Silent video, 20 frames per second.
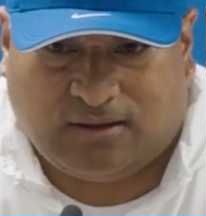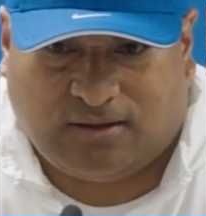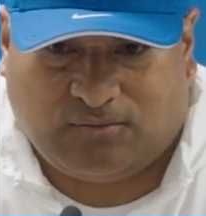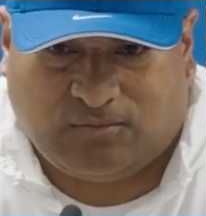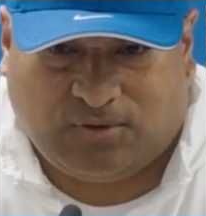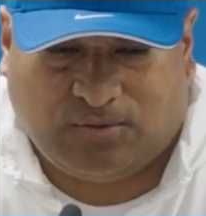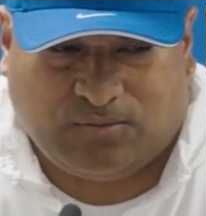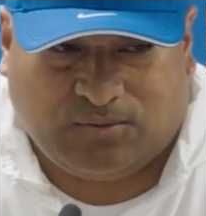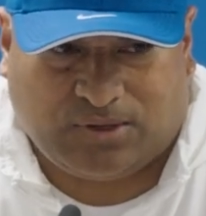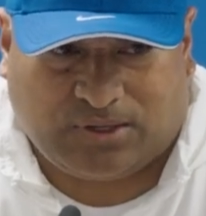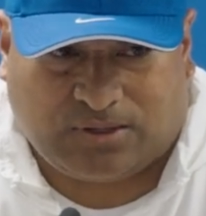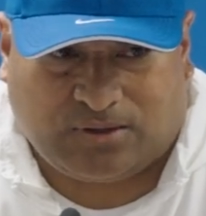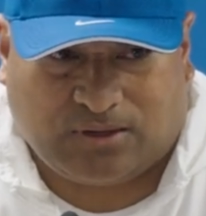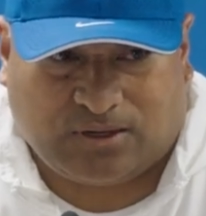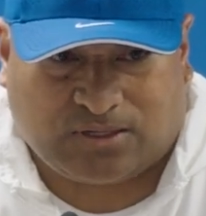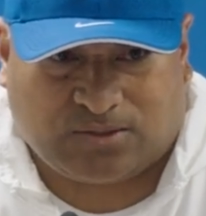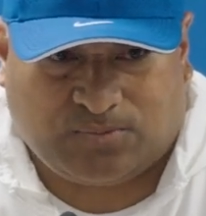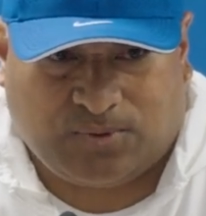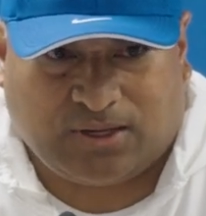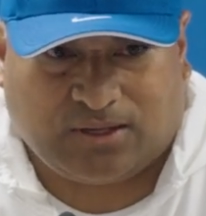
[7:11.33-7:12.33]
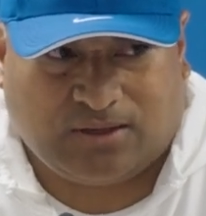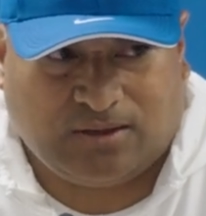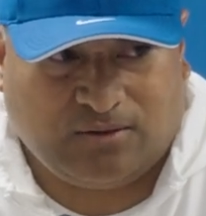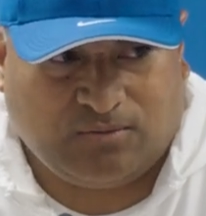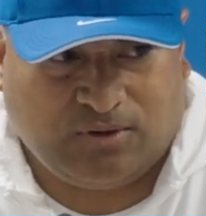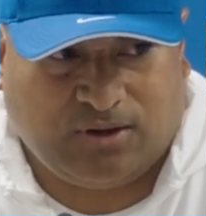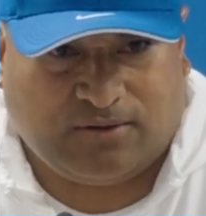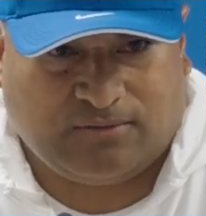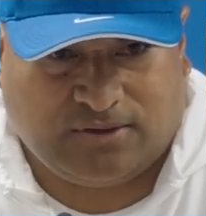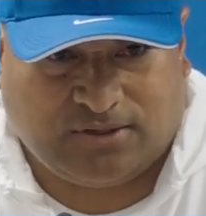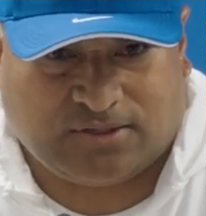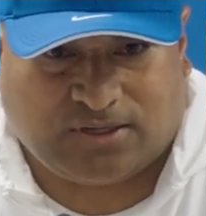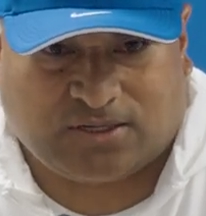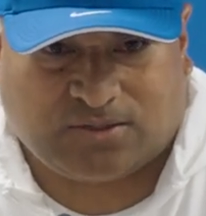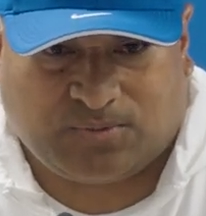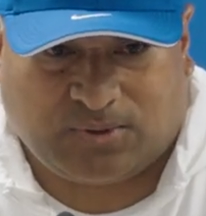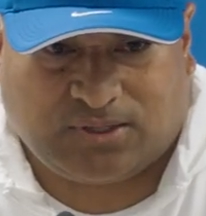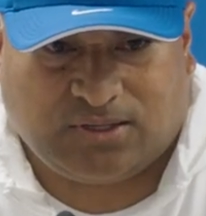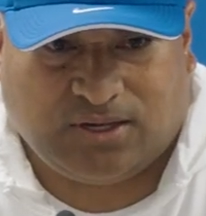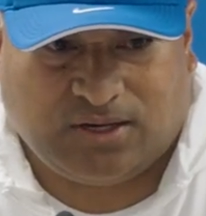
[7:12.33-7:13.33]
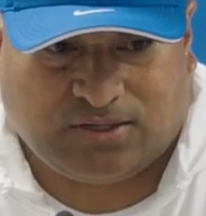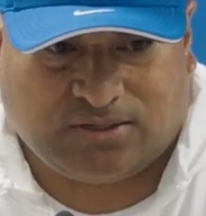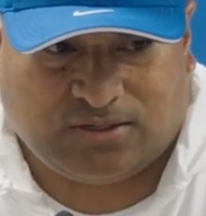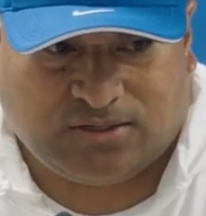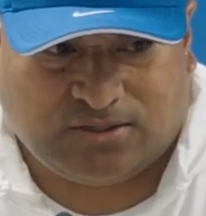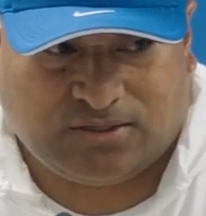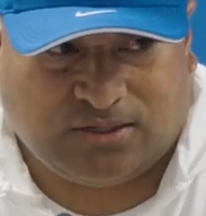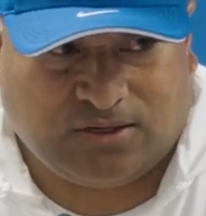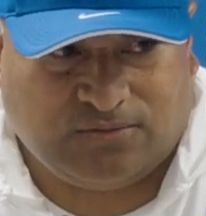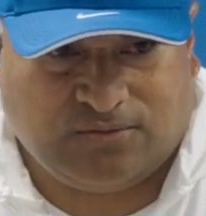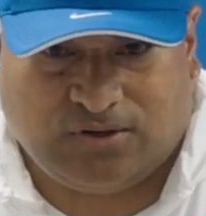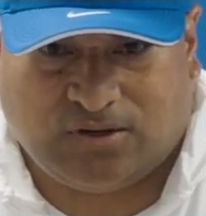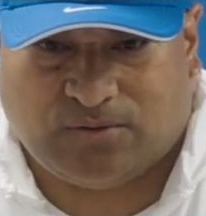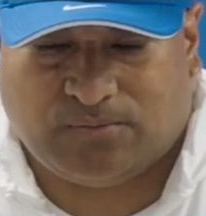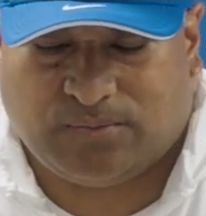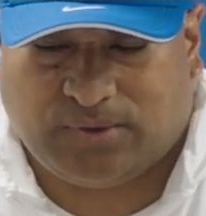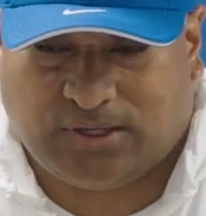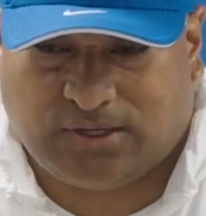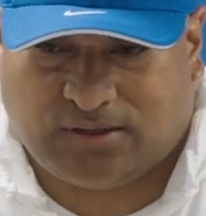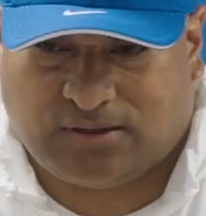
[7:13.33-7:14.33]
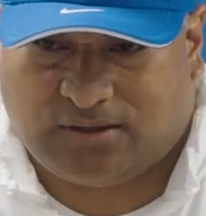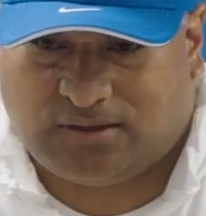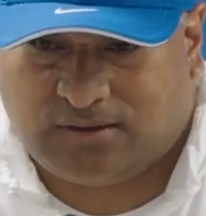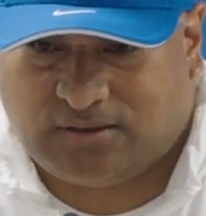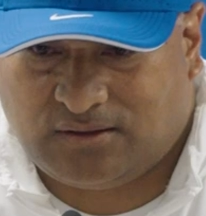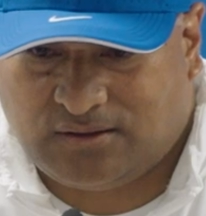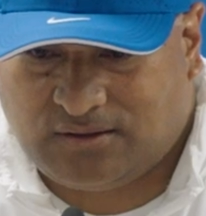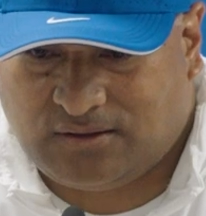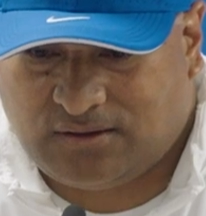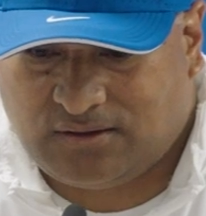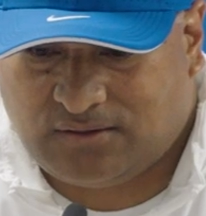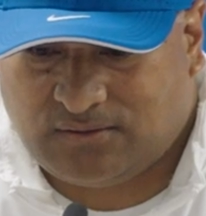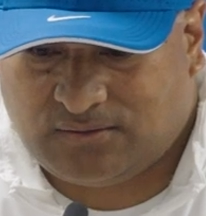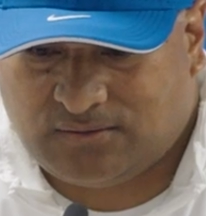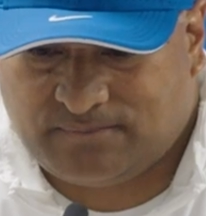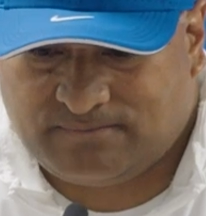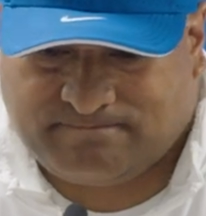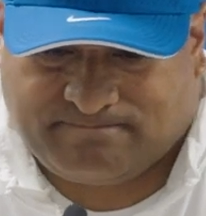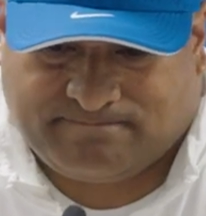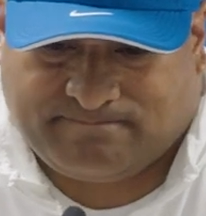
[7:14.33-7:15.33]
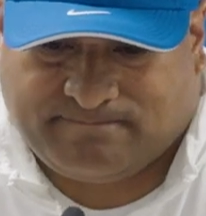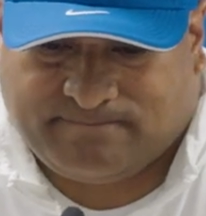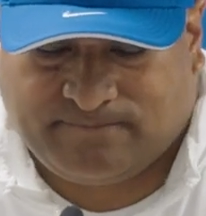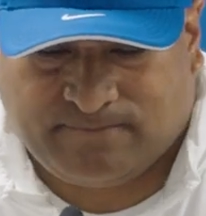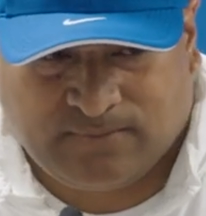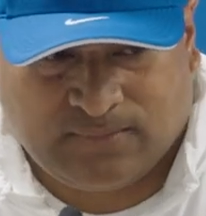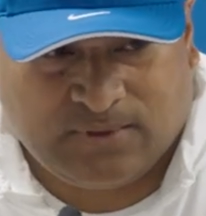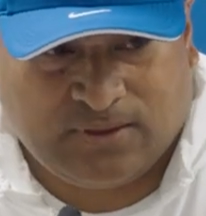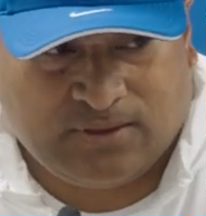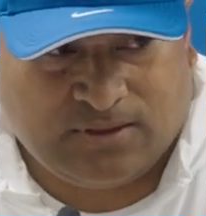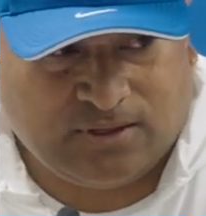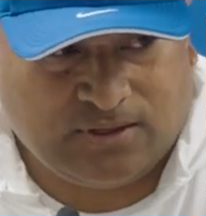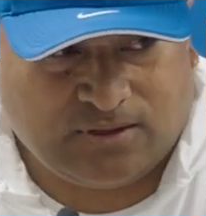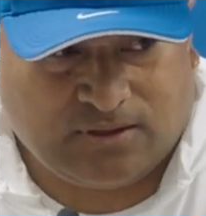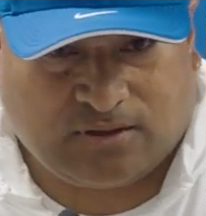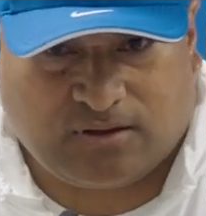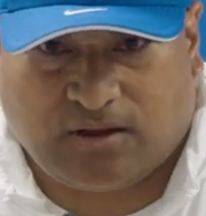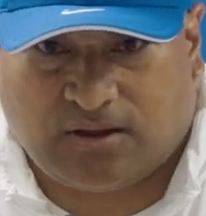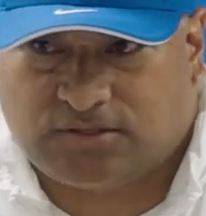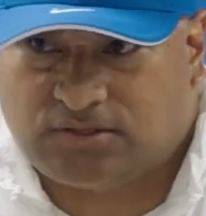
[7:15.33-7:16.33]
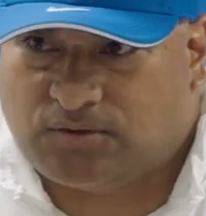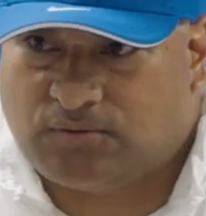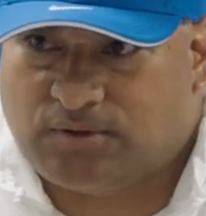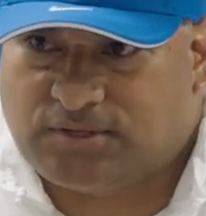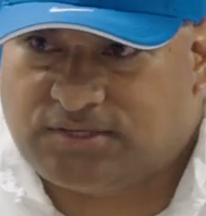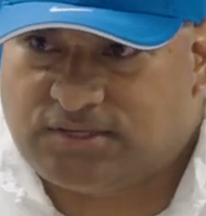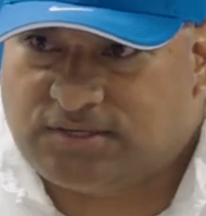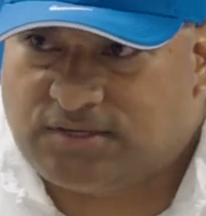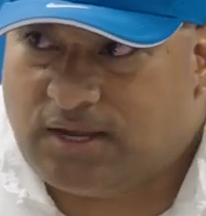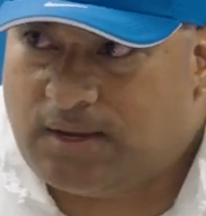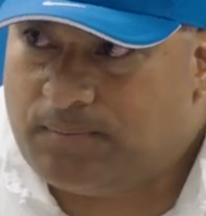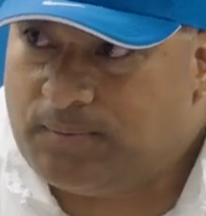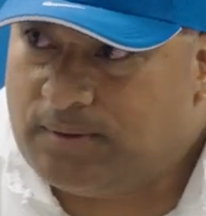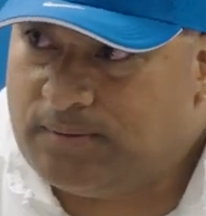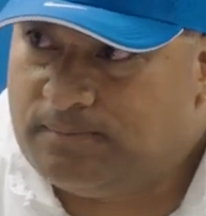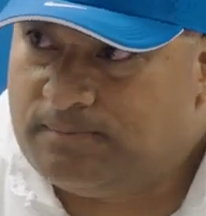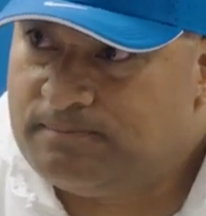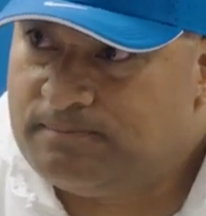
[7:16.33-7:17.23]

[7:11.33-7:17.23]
We have these expectations, and if you don't meet it, then the consequences happen.